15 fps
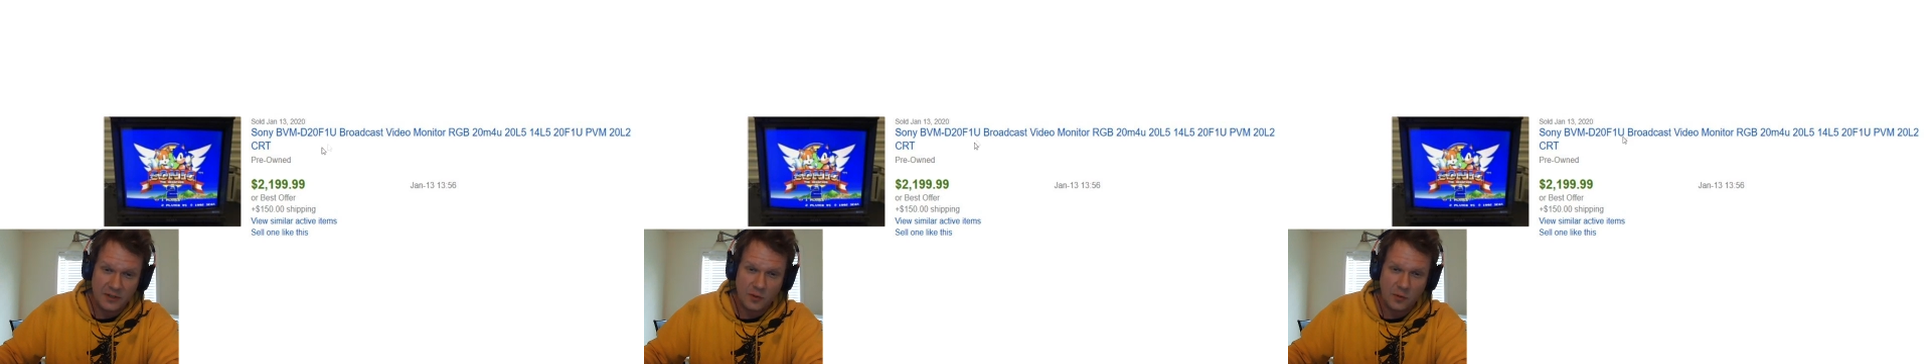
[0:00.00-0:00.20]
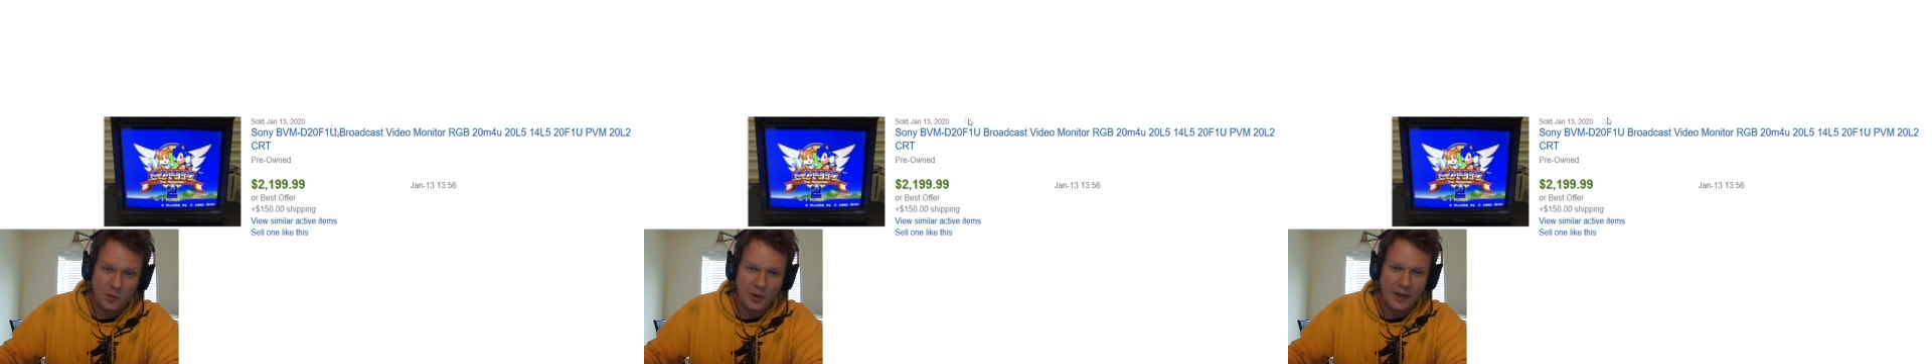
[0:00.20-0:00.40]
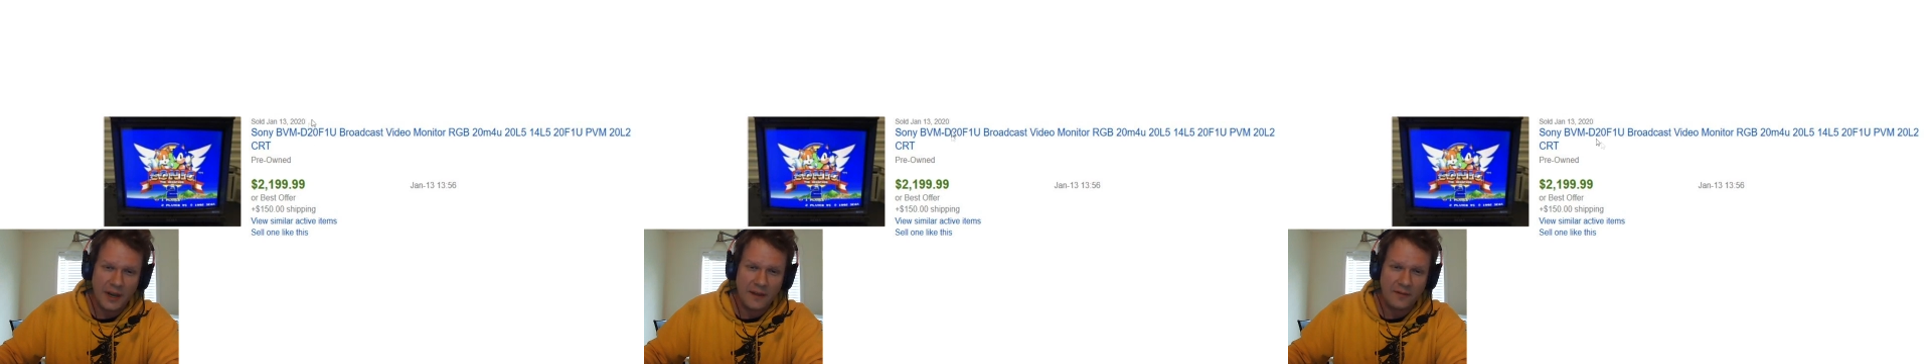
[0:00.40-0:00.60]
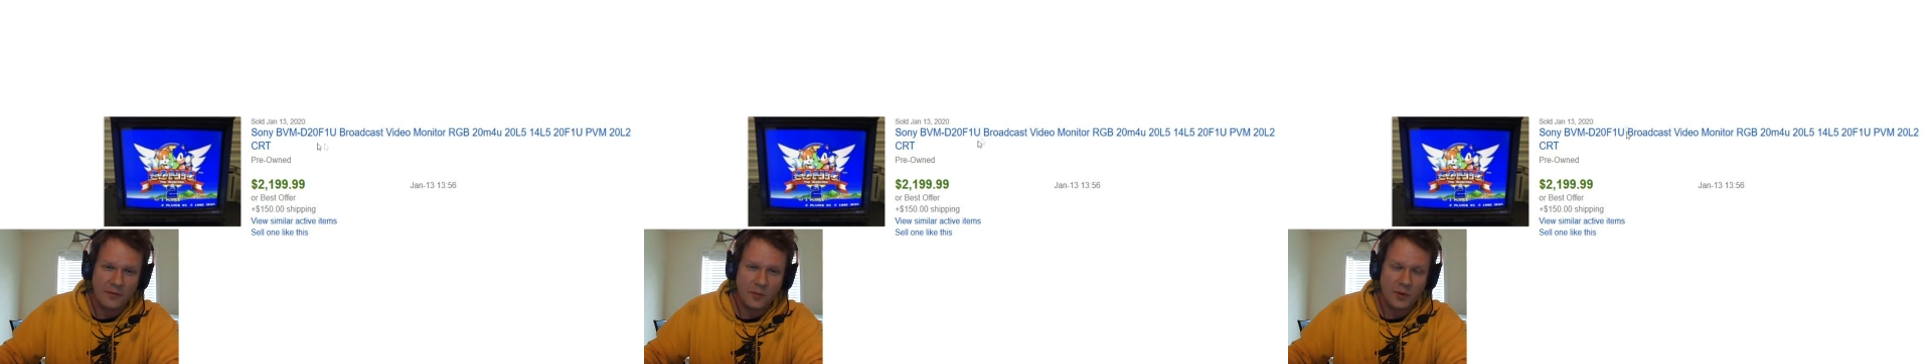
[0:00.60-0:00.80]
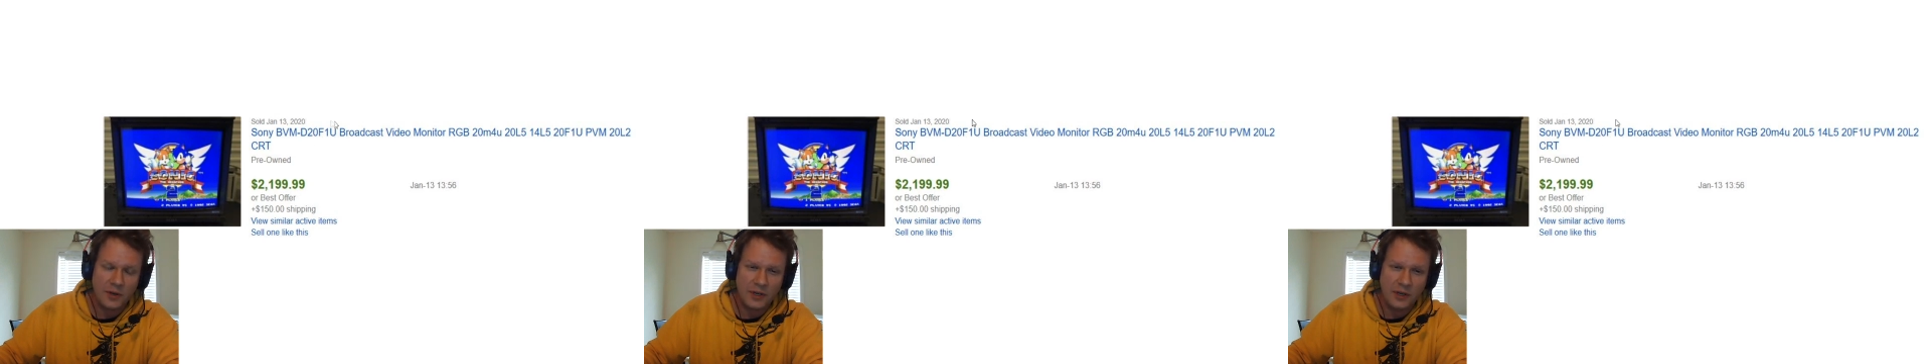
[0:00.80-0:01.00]

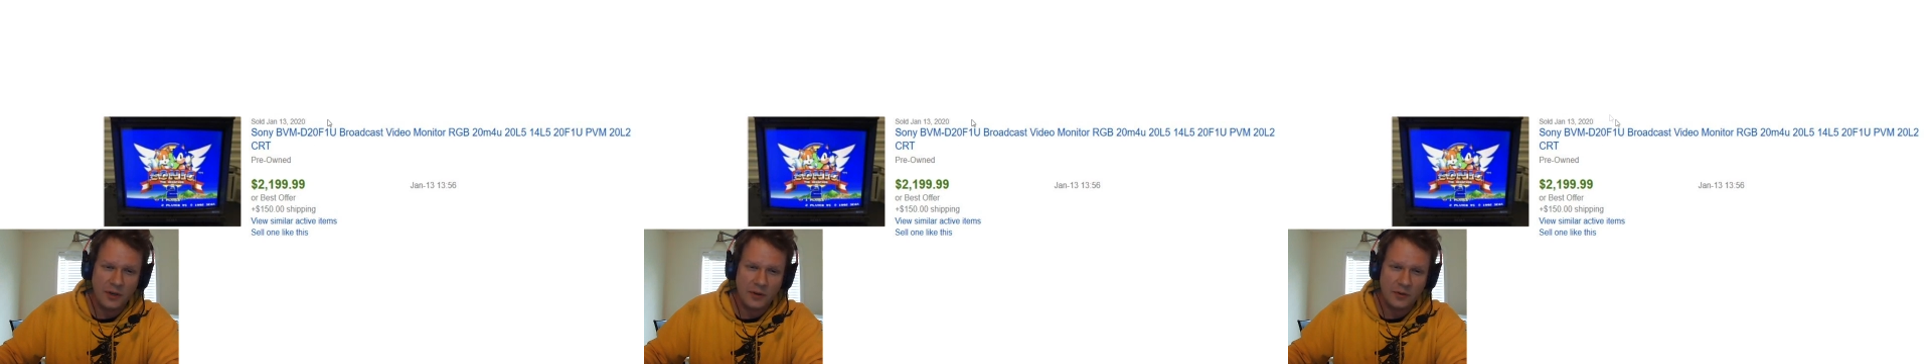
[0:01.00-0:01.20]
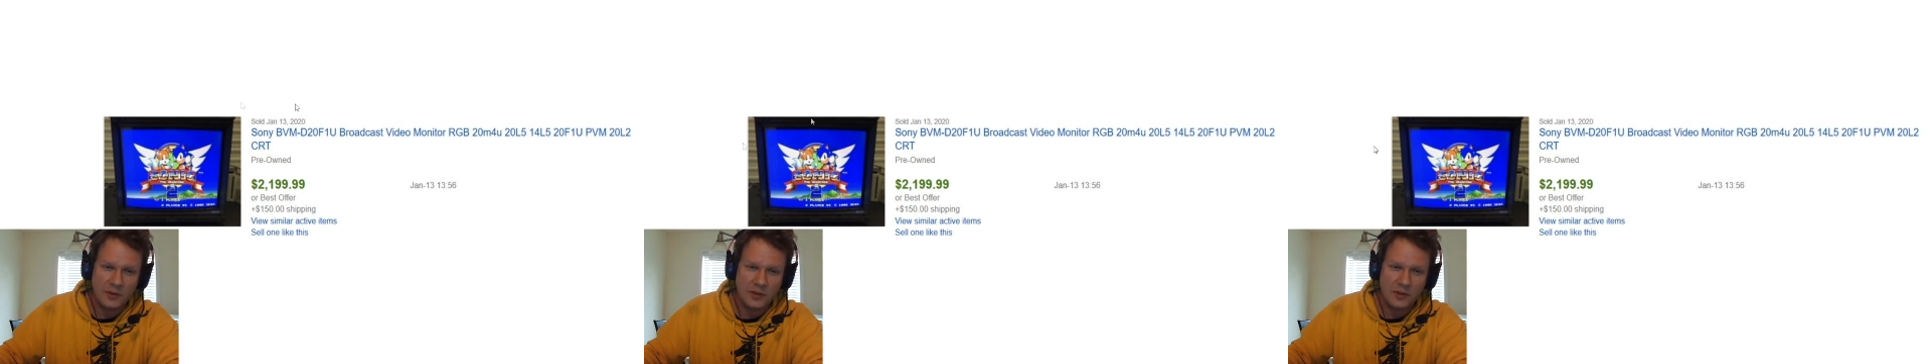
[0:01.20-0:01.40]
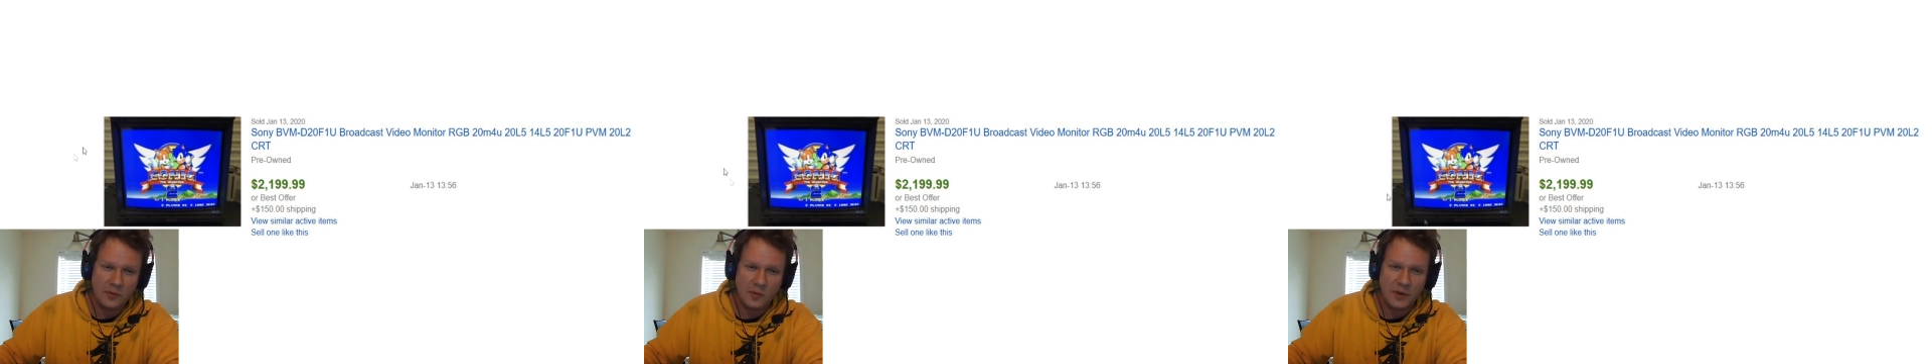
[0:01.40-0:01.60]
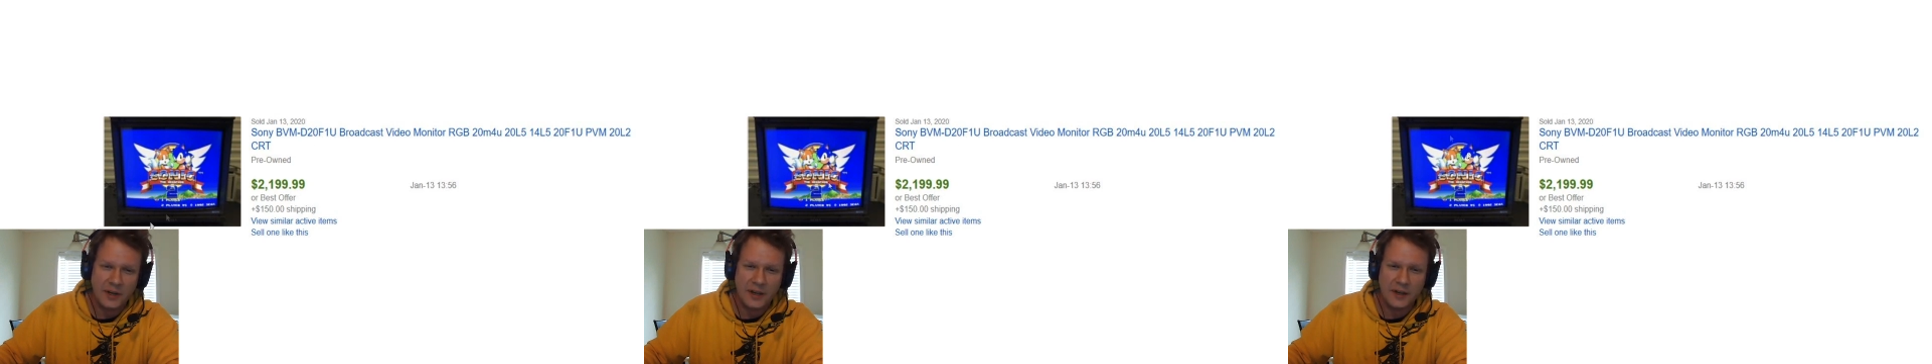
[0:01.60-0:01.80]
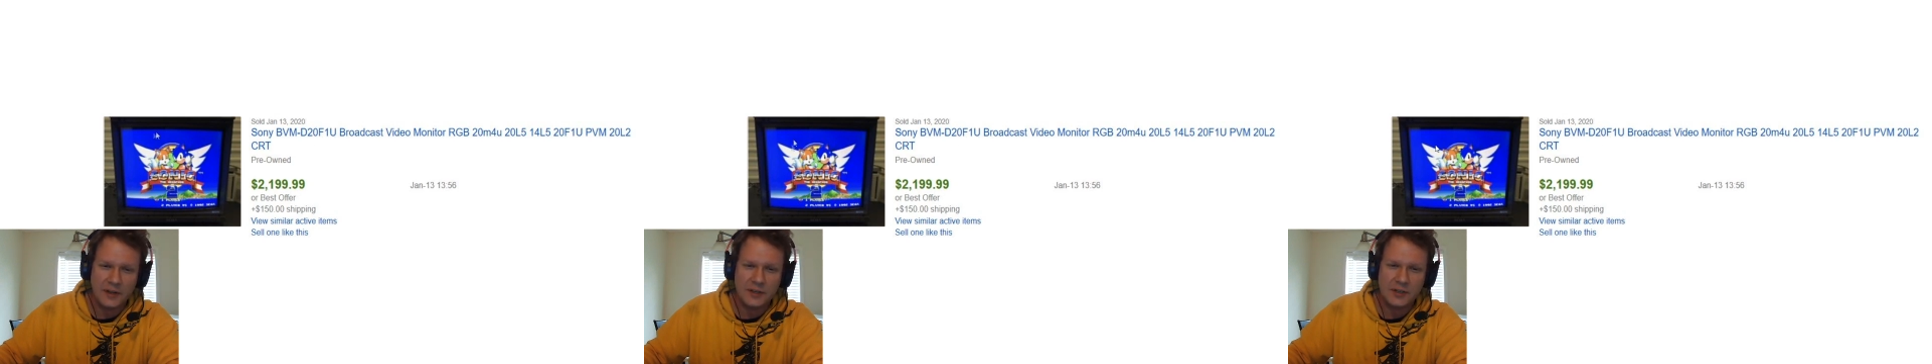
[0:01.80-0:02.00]
20-F1U, the
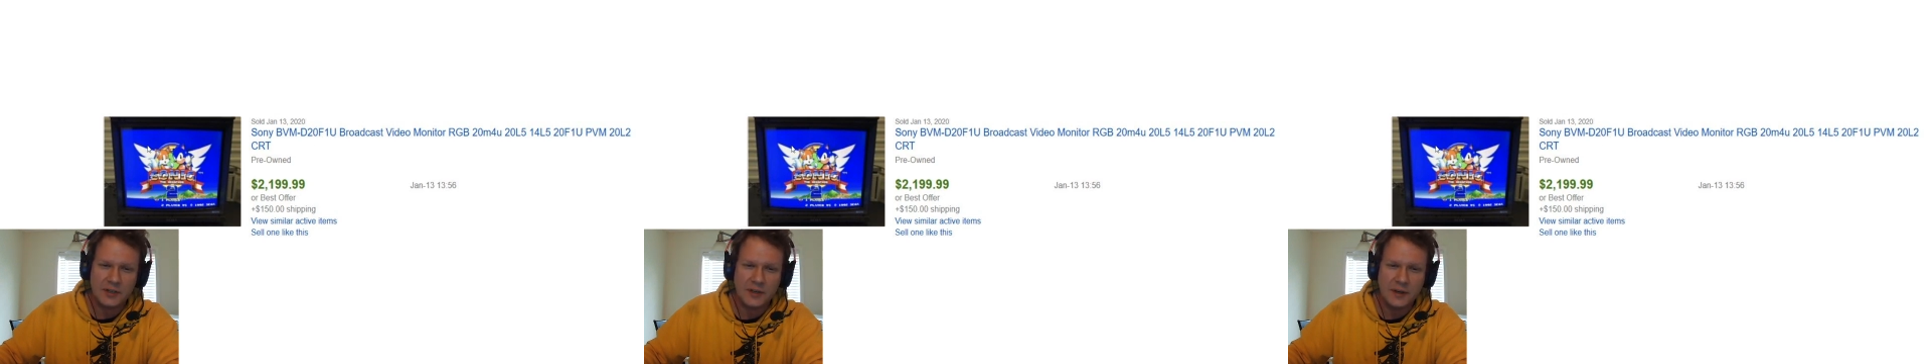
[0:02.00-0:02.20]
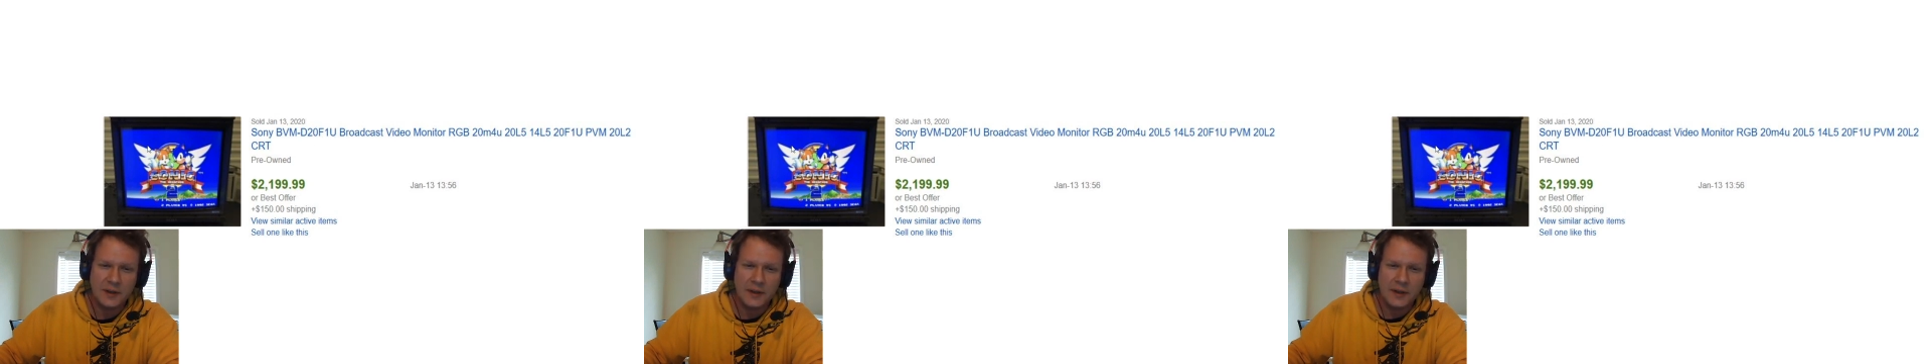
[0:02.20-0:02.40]
20-inch